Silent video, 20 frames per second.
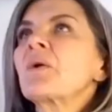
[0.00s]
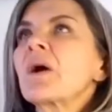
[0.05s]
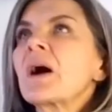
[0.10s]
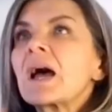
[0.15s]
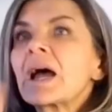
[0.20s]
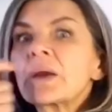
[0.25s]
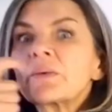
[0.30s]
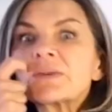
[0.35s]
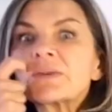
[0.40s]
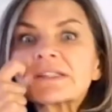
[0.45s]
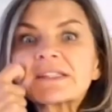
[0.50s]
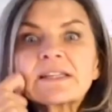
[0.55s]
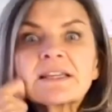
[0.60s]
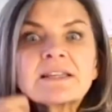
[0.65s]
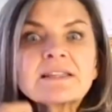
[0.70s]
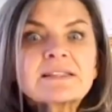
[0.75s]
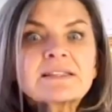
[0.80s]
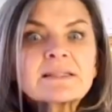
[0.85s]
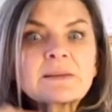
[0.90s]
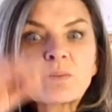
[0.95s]
I was
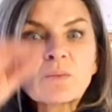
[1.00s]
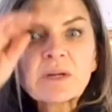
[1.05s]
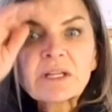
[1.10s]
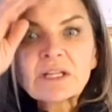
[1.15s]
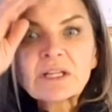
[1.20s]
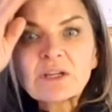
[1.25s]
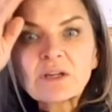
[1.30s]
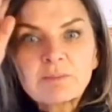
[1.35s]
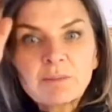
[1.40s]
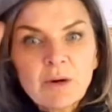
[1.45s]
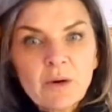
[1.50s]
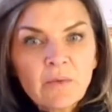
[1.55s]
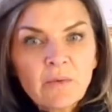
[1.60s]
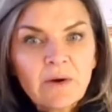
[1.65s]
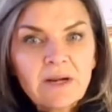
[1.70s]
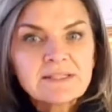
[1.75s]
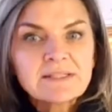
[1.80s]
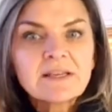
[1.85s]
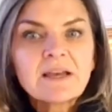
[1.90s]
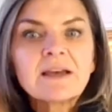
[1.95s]
seeing some really good
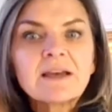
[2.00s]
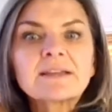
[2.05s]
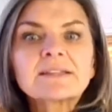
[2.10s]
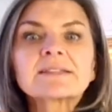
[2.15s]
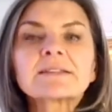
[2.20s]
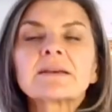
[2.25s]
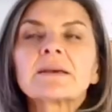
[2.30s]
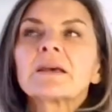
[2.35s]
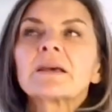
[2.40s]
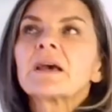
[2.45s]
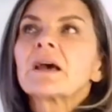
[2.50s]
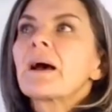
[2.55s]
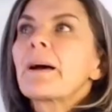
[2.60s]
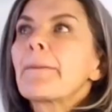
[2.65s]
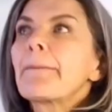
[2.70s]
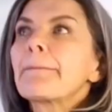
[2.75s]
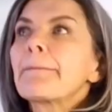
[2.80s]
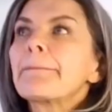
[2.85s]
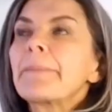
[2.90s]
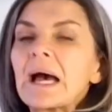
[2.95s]
progress, guys.
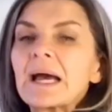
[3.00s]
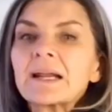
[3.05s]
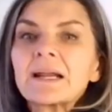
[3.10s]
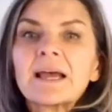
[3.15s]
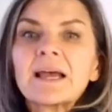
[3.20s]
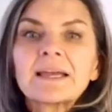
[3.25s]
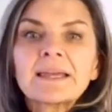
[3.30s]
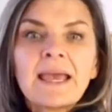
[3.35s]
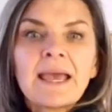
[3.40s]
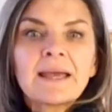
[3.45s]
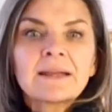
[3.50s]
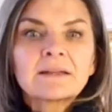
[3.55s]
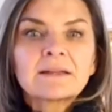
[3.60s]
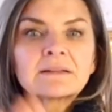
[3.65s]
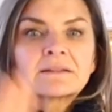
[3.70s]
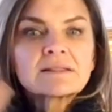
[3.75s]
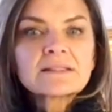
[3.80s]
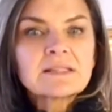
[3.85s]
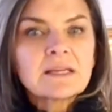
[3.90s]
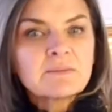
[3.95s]
But again,
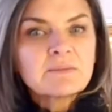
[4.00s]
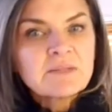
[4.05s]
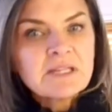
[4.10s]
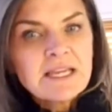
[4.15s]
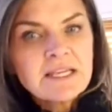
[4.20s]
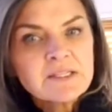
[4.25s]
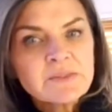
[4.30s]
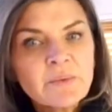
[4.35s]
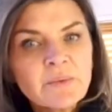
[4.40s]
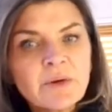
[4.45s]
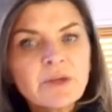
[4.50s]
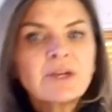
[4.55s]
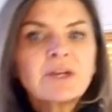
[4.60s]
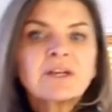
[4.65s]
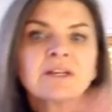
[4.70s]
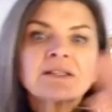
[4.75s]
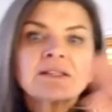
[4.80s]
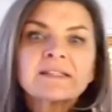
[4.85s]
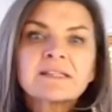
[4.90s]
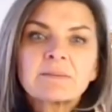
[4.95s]
some days were
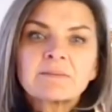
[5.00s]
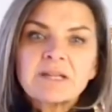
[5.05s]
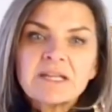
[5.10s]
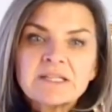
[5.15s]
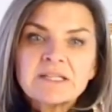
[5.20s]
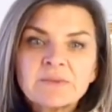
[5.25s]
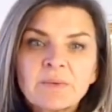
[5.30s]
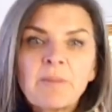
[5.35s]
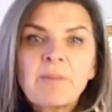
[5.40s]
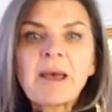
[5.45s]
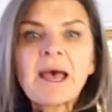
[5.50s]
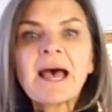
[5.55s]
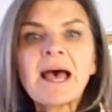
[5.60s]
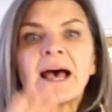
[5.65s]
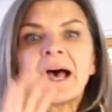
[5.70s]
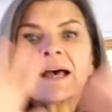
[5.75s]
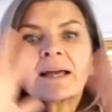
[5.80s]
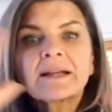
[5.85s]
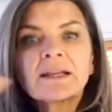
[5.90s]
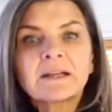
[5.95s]
good, some days were
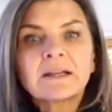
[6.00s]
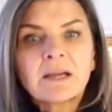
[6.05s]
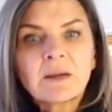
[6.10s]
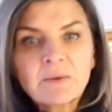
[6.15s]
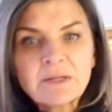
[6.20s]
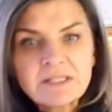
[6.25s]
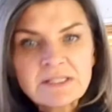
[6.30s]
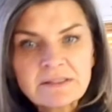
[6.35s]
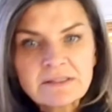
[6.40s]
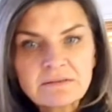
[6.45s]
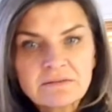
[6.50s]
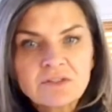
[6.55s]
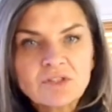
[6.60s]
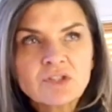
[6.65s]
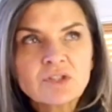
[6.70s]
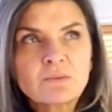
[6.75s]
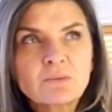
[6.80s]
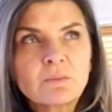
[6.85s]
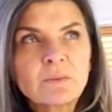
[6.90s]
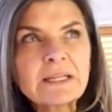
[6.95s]
bad, and I wasn't
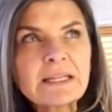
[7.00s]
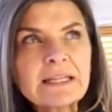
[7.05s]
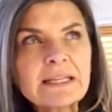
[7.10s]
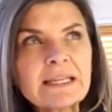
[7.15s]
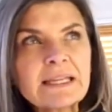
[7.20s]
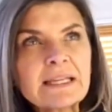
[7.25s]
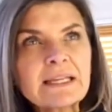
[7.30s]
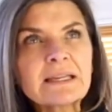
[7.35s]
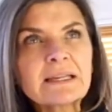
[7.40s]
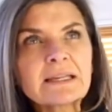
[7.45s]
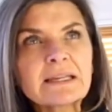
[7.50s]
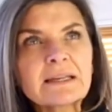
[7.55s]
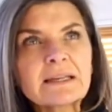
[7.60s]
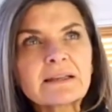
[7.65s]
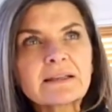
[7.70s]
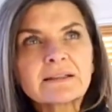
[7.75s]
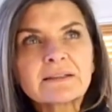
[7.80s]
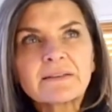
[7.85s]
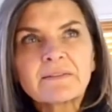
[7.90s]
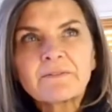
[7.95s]
really
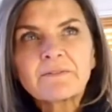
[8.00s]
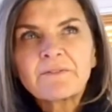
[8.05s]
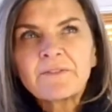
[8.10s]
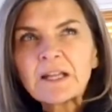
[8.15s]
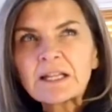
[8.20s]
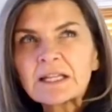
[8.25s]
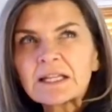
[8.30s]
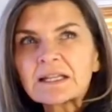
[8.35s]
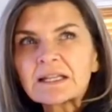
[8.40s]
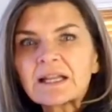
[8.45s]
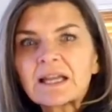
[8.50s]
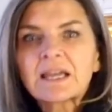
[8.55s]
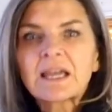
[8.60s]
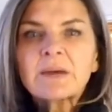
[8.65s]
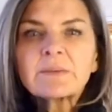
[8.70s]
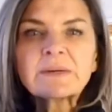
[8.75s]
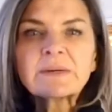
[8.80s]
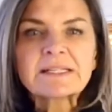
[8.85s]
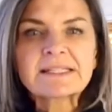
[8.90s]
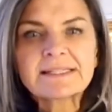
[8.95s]
feeling like I
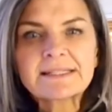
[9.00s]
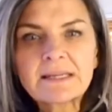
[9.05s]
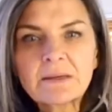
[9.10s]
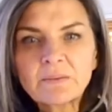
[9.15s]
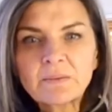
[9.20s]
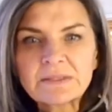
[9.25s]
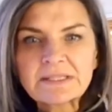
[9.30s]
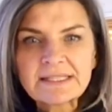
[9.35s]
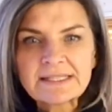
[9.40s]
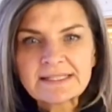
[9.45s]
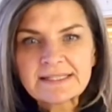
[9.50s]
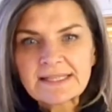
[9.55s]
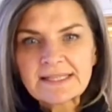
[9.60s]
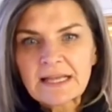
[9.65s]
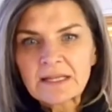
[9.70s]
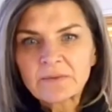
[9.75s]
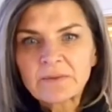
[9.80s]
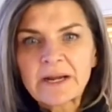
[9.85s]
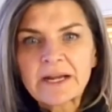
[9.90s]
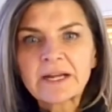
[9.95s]
was
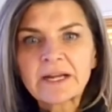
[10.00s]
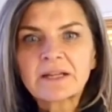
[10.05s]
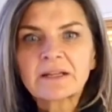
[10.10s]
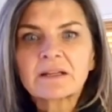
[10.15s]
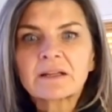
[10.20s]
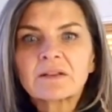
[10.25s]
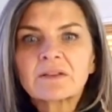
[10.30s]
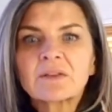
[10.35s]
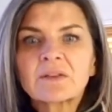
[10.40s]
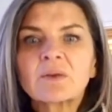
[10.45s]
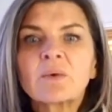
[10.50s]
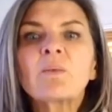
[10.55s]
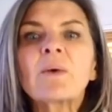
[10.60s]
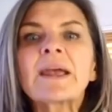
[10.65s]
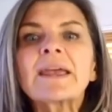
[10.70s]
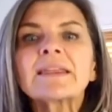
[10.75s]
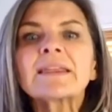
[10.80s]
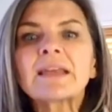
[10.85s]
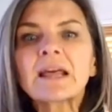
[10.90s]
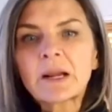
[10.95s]
accelerating the
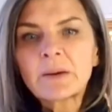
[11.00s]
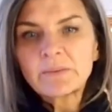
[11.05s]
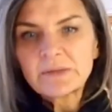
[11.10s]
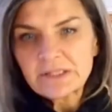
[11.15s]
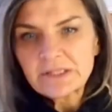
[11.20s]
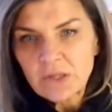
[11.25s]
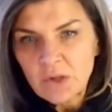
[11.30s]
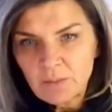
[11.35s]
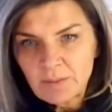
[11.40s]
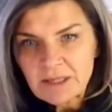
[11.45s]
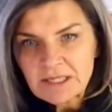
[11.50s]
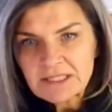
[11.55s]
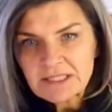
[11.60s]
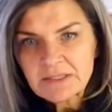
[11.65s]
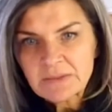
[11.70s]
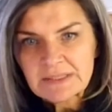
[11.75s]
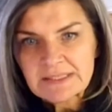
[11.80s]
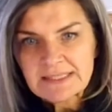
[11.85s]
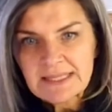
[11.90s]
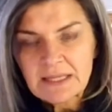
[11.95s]
way that I was hoping to
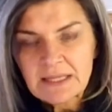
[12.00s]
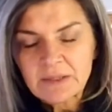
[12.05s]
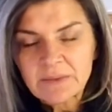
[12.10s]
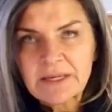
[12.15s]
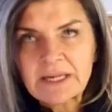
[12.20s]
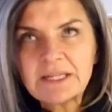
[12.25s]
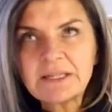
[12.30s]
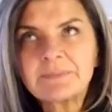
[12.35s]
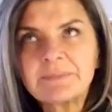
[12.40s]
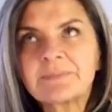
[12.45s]
accelerate.